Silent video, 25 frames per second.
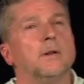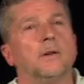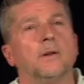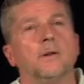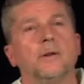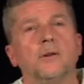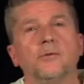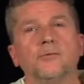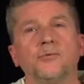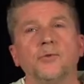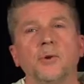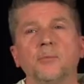
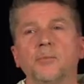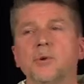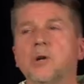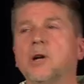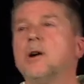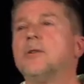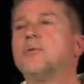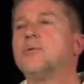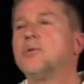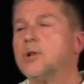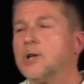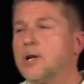from
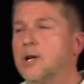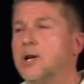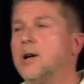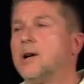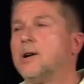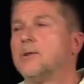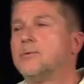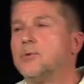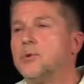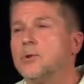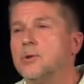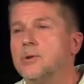cover to
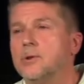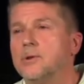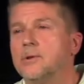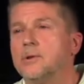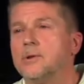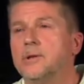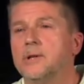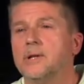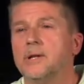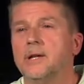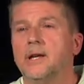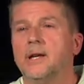cover
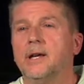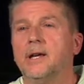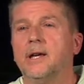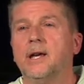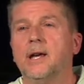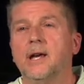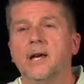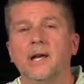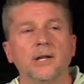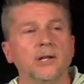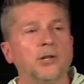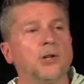
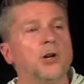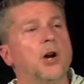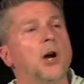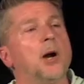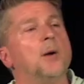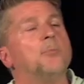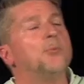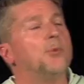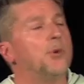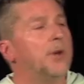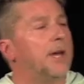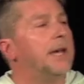and
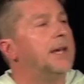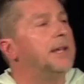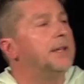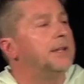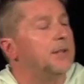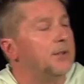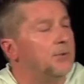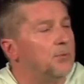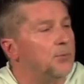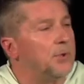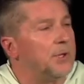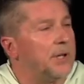comprehended
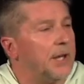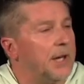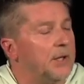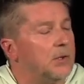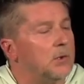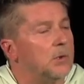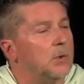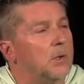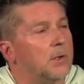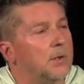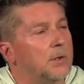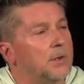what I
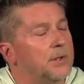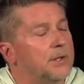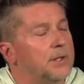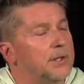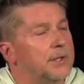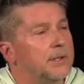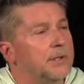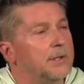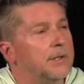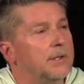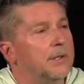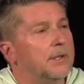learned
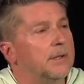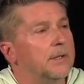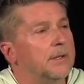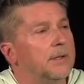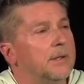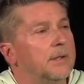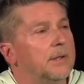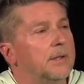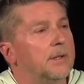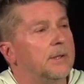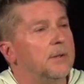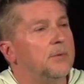
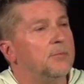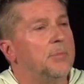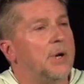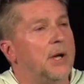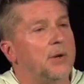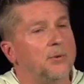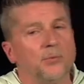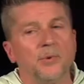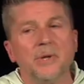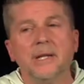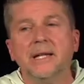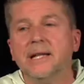by
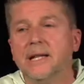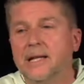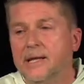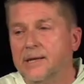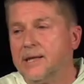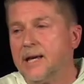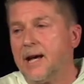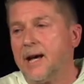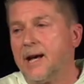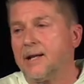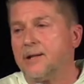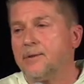reading
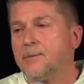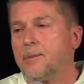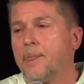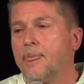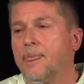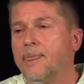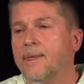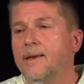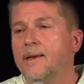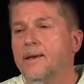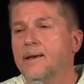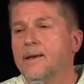that
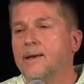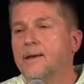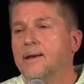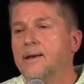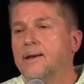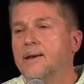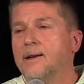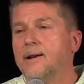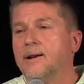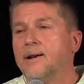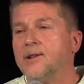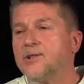
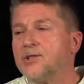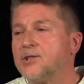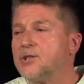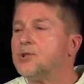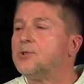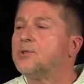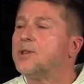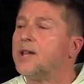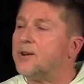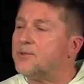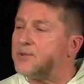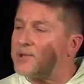until
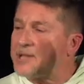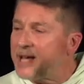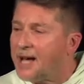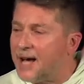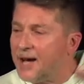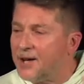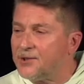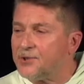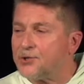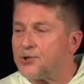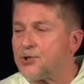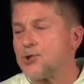I was
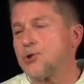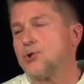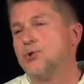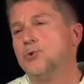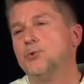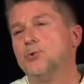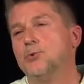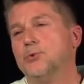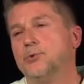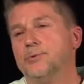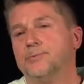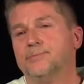out of
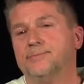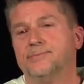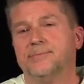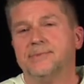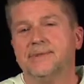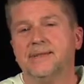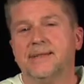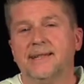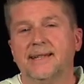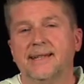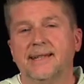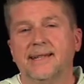school.
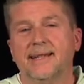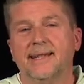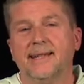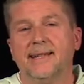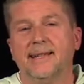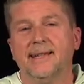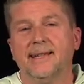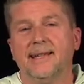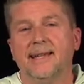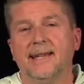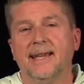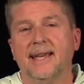
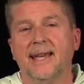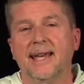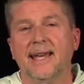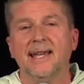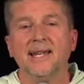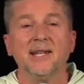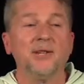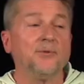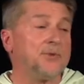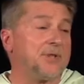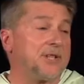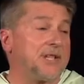And
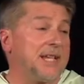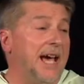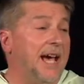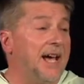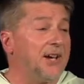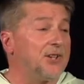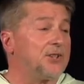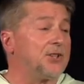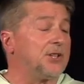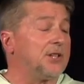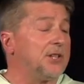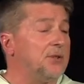it was
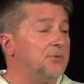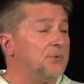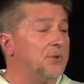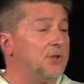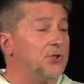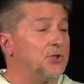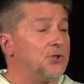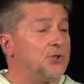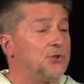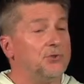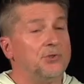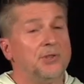actually when
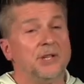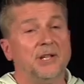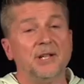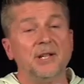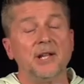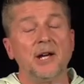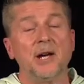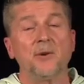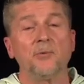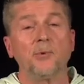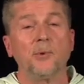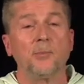Judy and
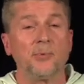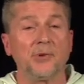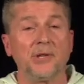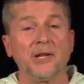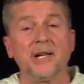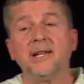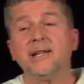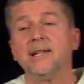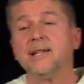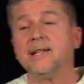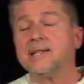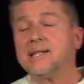I were
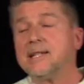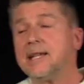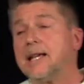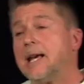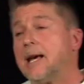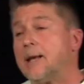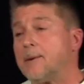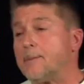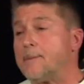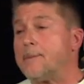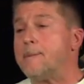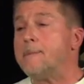planning to get
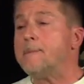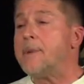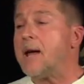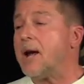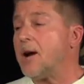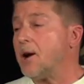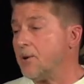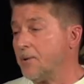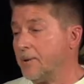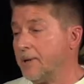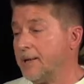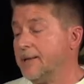
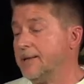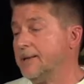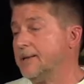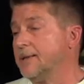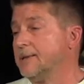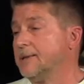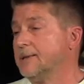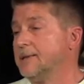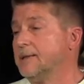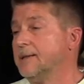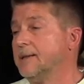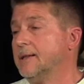married
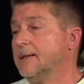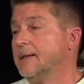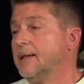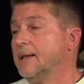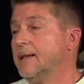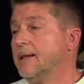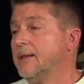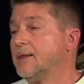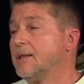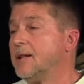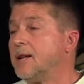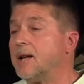
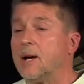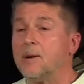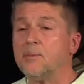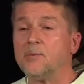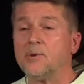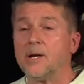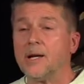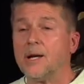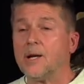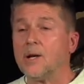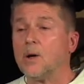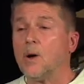that I'm like,